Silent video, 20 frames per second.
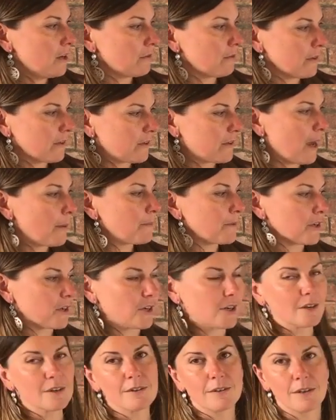
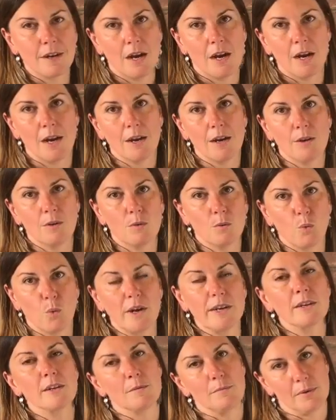receptor uh,
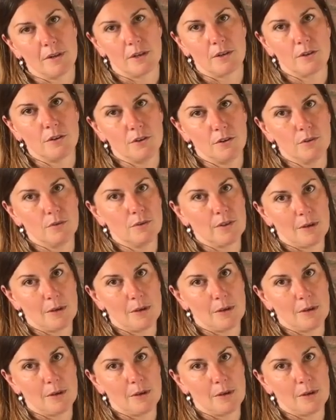when compared to,